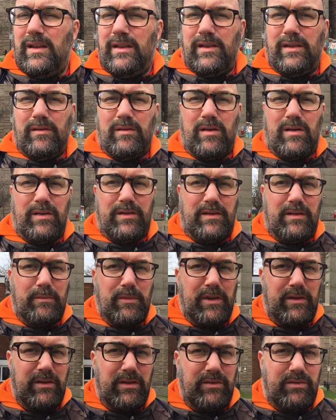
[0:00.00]
there are some
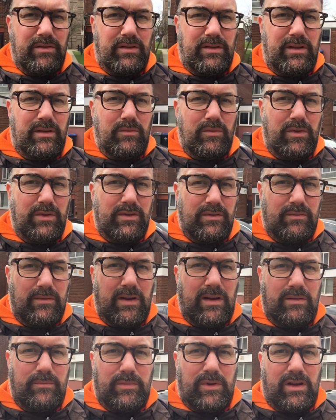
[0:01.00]
other interesting ones
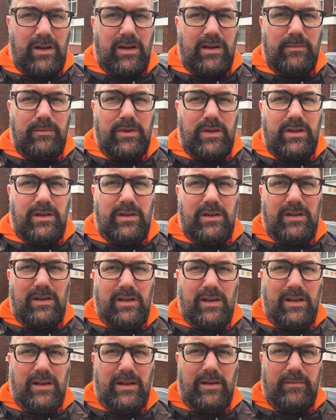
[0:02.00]
around behind me,
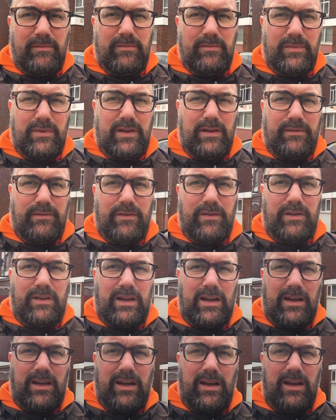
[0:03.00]
um, different
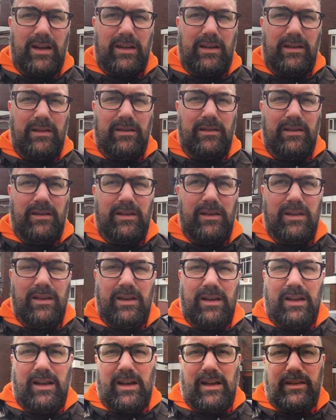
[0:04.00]
decade,
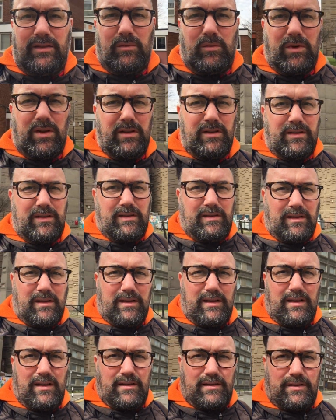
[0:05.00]
and the ones on
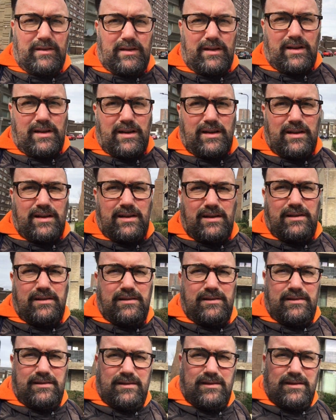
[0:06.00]
the other side.
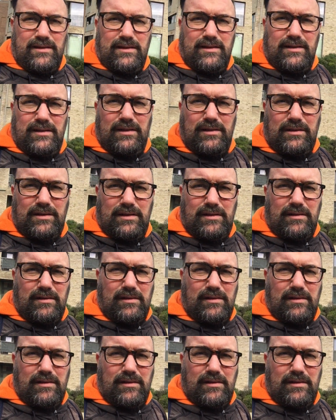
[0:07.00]
This is